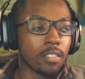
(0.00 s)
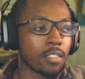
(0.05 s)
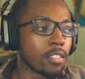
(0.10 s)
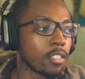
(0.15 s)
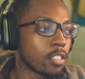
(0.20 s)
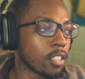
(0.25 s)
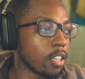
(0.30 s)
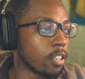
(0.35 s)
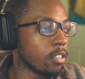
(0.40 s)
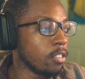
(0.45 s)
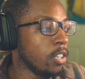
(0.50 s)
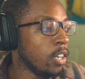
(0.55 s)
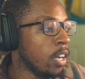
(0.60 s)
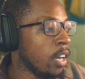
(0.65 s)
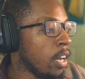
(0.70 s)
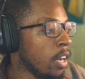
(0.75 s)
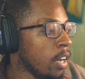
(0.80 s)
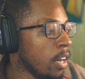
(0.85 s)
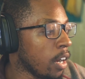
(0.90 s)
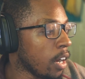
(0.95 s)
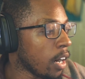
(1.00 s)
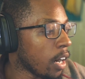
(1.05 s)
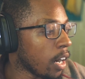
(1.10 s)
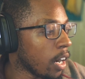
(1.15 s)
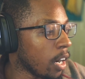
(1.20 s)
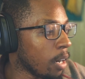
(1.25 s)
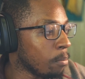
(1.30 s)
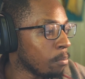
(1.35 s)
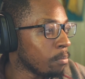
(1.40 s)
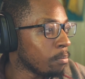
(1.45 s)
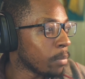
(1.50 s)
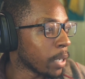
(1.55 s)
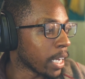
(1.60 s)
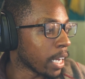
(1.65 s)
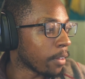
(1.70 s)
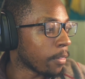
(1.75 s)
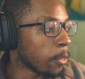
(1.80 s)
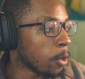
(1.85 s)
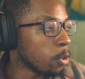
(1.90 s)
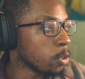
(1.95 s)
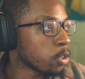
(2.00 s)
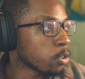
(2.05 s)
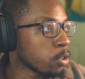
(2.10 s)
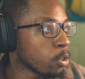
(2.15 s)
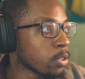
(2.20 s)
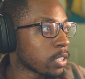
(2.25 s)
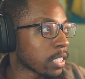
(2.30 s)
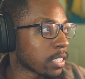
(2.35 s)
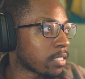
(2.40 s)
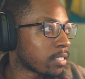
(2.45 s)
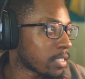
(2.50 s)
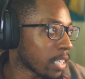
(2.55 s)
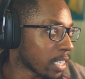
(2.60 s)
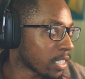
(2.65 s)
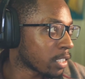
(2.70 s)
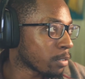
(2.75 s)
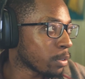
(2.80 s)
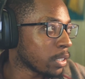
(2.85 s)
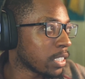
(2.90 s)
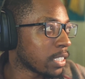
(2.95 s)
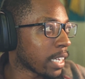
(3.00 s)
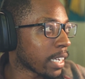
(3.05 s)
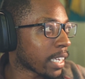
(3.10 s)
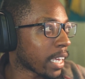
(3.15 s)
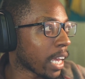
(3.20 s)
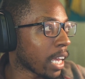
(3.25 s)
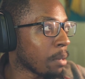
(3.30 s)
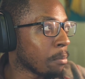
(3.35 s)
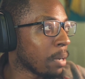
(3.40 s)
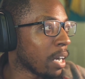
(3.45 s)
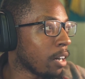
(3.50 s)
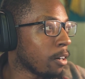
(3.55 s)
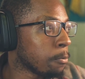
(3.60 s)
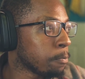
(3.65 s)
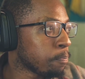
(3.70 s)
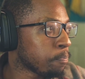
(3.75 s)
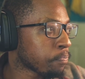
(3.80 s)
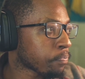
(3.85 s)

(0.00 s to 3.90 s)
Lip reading: So, but yeah, those are those accessories that came out.